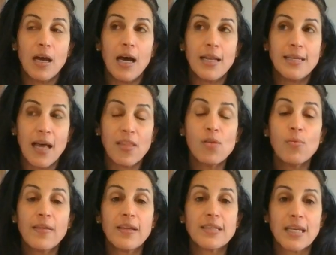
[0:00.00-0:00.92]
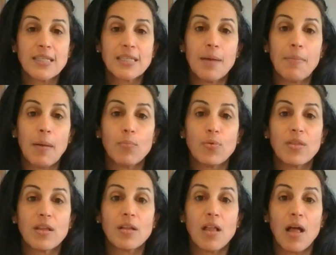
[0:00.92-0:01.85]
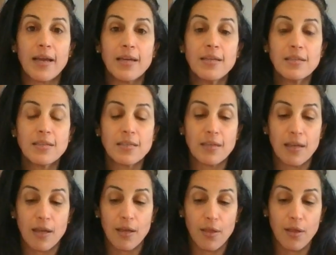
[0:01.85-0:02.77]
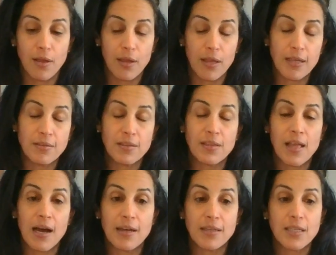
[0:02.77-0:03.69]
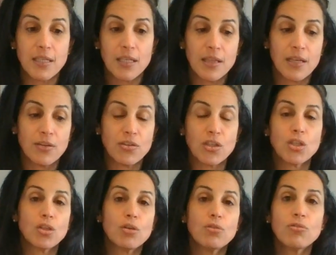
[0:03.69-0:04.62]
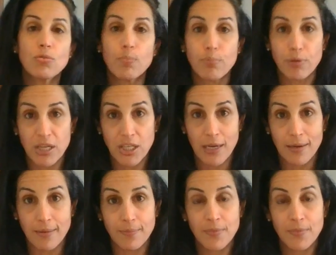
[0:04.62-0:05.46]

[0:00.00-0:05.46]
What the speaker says: Another one that does come up with clients is that there's a social pressure.